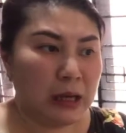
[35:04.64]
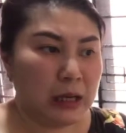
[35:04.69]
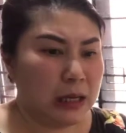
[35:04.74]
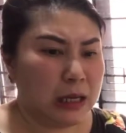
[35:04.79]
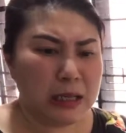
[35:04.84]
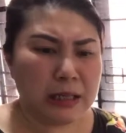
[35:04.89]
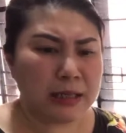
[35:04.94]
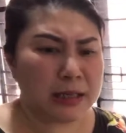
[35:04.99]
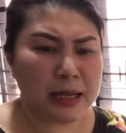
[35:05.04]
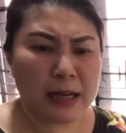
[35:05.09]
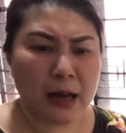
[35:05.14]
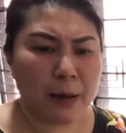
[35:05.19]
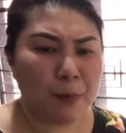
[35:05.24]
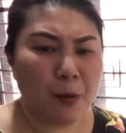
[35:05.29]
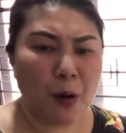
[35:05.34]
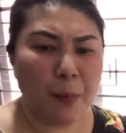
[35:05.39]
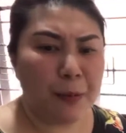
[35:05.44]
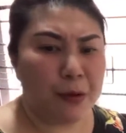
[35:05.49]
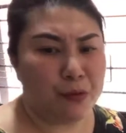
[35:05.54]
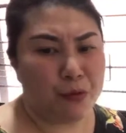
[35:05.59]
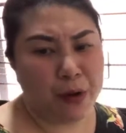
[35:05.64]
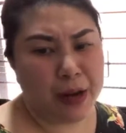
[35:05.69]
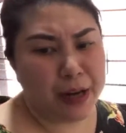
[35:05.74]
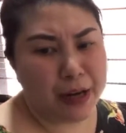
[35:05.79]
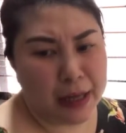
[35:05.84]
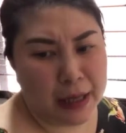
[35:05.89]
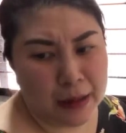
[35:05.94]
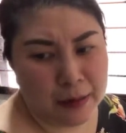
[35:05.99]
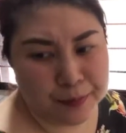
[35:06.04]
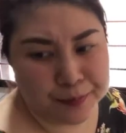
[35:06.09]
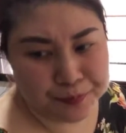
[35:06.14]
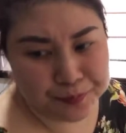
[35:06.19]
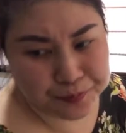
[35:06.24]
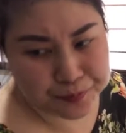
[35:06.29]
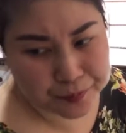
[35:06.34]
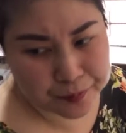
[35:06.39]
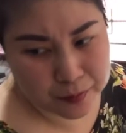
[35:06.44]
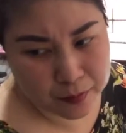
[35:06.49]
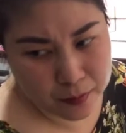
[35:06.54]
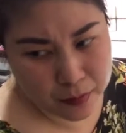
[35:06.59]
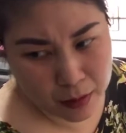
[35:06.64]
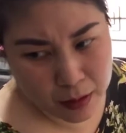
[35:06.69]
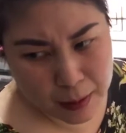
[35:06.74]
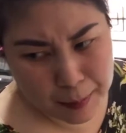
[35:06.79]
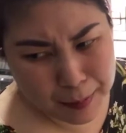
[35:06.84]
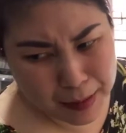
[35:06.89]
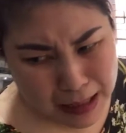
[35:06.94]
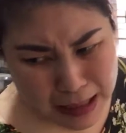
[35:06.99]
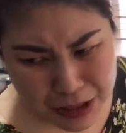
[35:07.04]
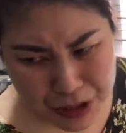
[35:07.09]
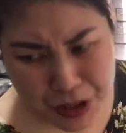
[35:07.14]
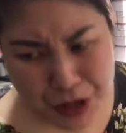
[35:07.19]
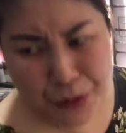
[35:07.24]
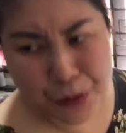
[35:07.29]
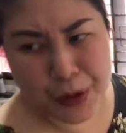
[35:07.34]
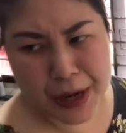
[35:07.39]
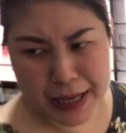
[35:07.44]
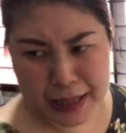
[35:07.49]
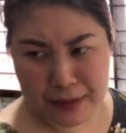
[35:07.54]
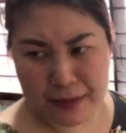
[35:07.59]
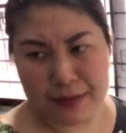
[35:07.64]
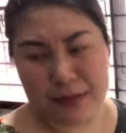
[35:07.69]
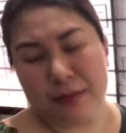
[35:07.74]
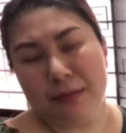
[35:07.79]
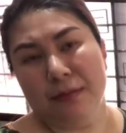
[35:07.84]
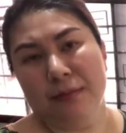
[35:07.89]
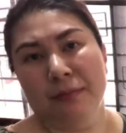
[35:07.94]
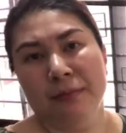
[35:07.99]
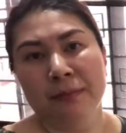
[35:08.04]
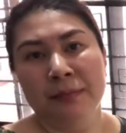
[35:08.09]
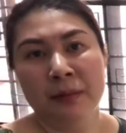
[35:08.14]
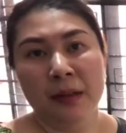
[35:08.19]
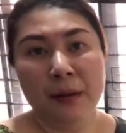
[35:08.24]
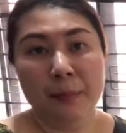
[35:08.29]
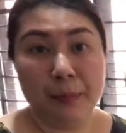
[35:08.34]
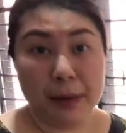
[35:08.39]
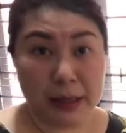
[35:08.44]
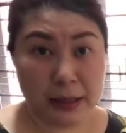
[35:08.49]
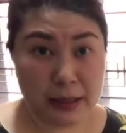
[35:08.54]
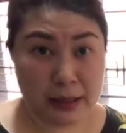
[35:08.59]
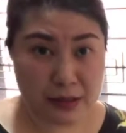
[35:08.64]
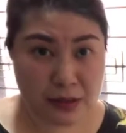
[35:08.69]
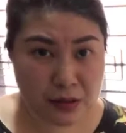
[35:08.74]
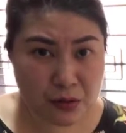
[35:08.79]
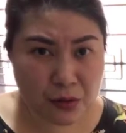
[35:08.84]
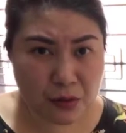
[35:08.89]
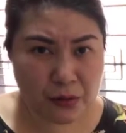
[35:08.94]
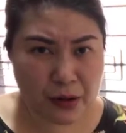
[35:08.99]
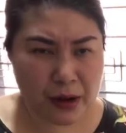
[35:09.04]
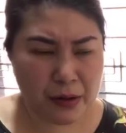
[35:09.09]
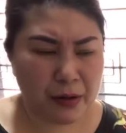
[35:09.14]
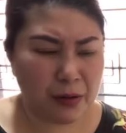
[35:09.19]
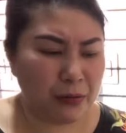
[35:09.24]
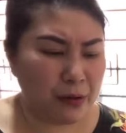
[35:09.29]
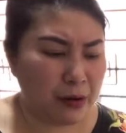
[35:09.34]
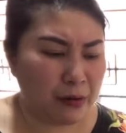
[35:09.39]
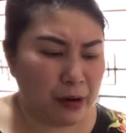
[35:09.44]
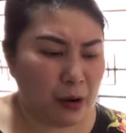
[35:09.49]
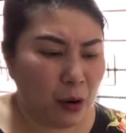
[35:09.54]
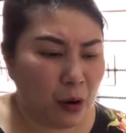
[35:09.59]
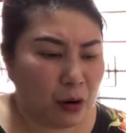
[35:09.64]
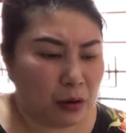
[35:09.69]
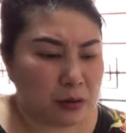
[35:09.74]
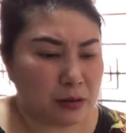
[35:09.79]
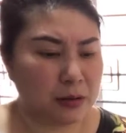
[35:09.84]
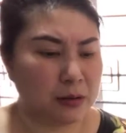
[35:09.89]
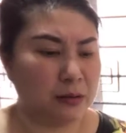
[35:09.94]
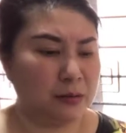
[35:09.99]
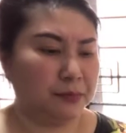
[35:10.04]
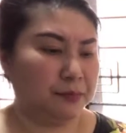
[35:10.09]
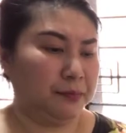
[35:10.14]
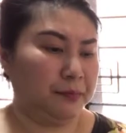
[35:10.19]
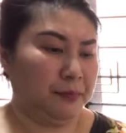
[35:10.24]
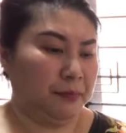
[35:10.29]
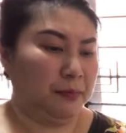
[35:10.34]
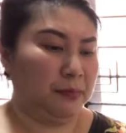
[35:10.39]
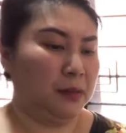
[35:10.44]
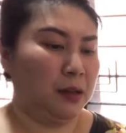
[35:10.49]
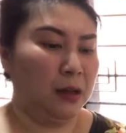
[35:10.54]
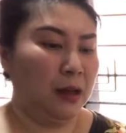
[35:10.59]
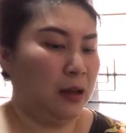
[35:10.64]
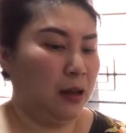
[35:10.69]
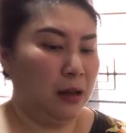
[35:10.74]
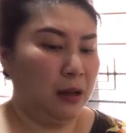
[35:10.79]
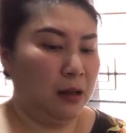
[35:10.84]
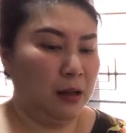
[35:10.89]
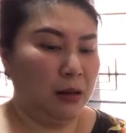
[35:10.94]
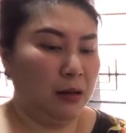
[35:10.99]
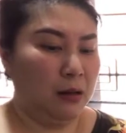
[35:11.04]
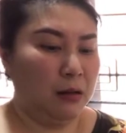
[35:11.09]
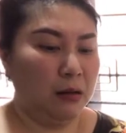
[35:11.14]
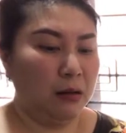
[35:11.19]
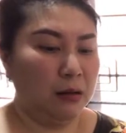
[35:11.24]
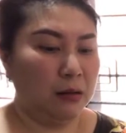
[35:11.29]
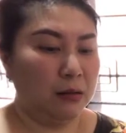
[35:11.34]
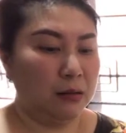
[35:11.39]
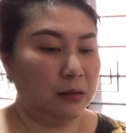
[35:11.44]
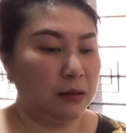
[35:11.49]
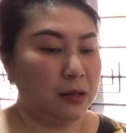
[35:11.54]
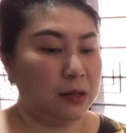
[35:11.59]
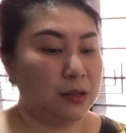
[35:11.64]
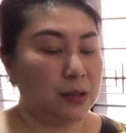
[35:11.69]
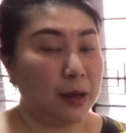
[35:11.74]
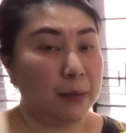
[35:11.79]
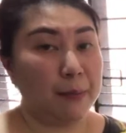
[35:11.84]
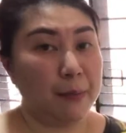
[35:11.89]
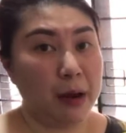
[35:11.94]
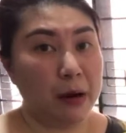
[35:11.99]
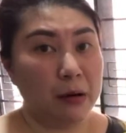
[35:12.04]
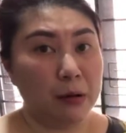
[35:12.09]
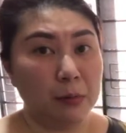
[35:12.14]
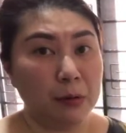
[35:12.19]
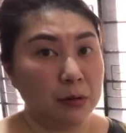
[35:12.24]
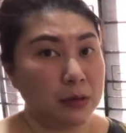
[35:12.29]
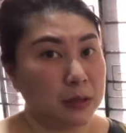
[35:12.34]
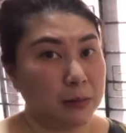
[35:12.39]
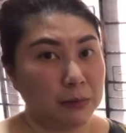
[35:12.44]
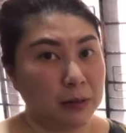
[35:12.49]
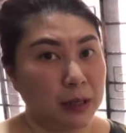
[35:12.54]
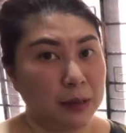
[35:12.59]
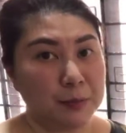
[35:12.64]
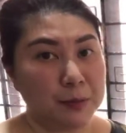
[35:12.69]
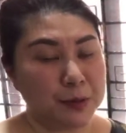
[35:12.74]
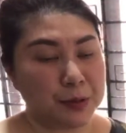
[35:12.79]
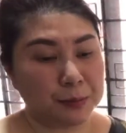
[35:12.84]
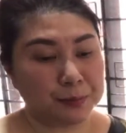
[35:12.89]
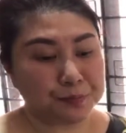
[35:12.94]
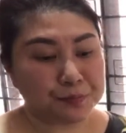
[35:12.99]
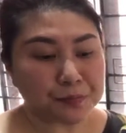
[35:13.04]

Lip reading: is Singapore been raining? Malaysia rains, but it's still very, very hot. Oh, it's unbearable sometimes.